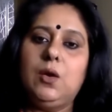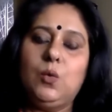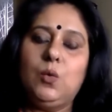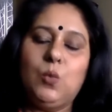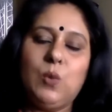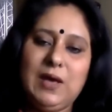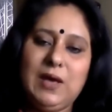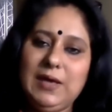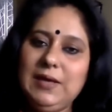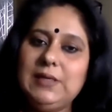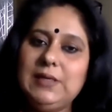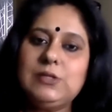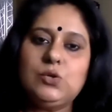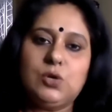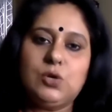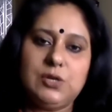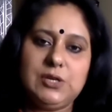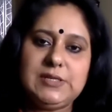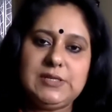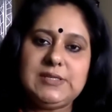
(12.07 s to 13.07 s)
why is
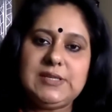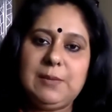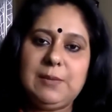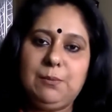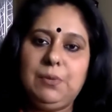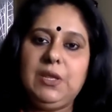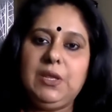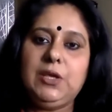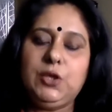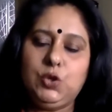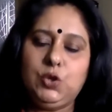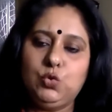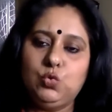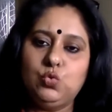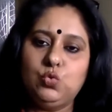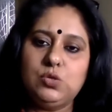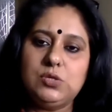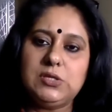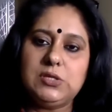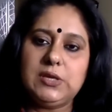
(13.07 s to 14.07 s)
audit sampling
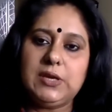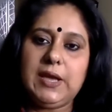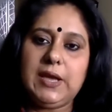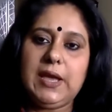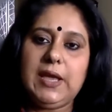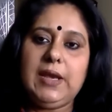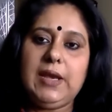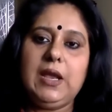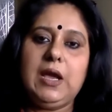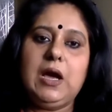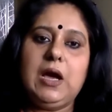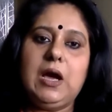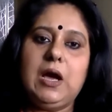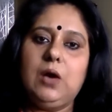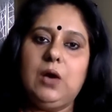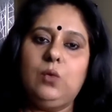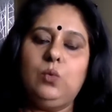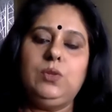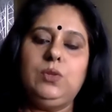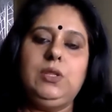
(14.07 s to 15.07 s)
used and
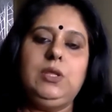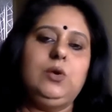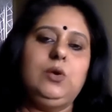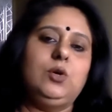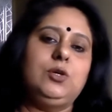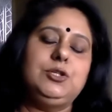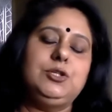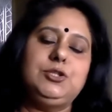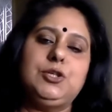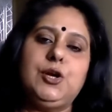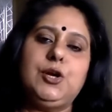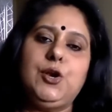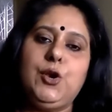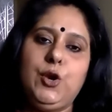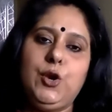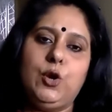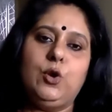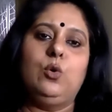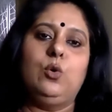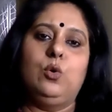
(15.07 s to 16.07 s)
how would the auditor
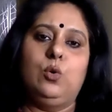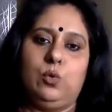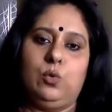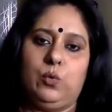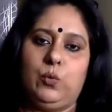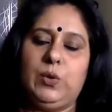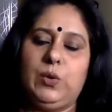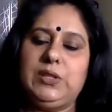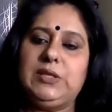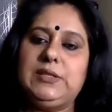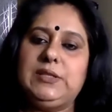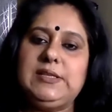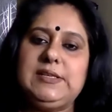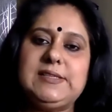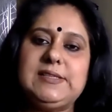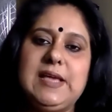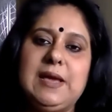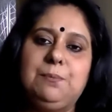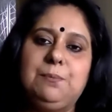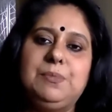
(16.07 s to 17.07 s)
know whether the
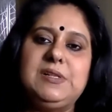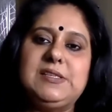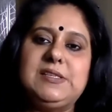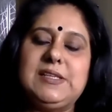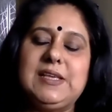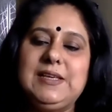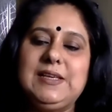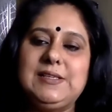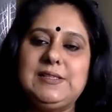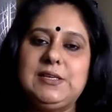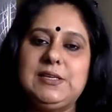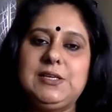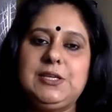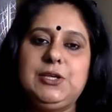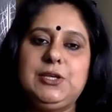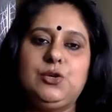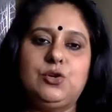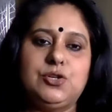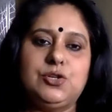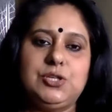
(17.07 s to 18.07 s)
sample size that
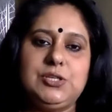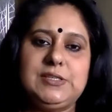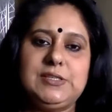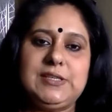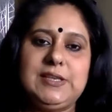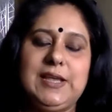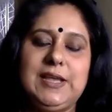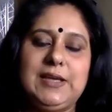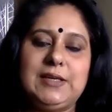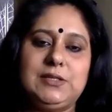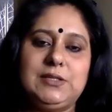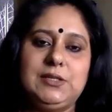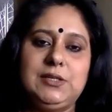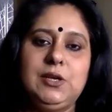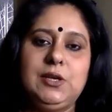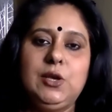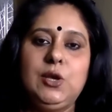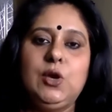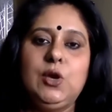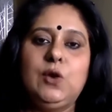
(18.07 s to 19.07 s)
he or she
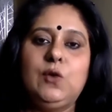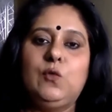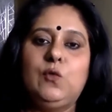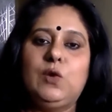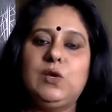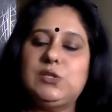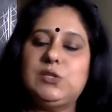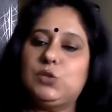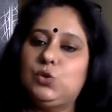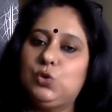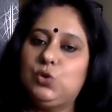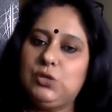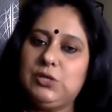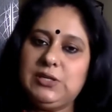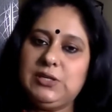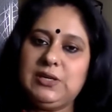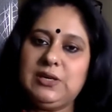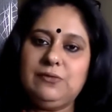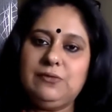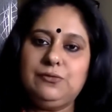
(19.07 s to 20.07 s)
selected was good
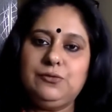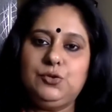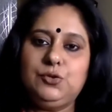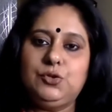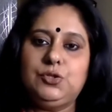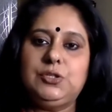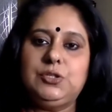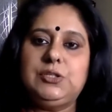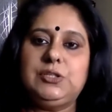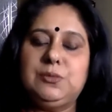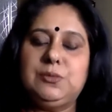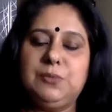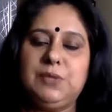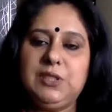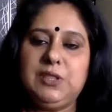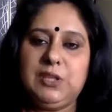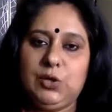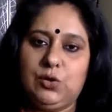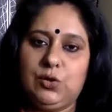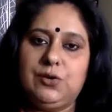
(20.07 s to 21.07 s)
enough to
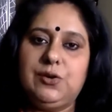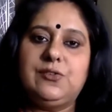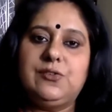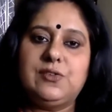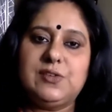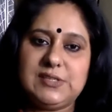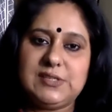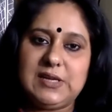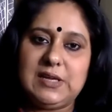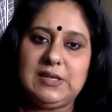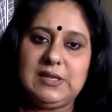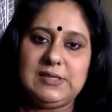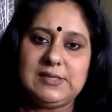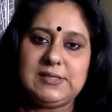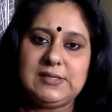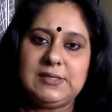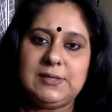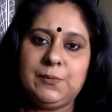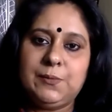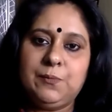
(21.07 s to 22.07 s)
determine the audit
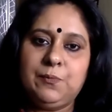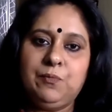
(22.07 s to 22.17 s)
results.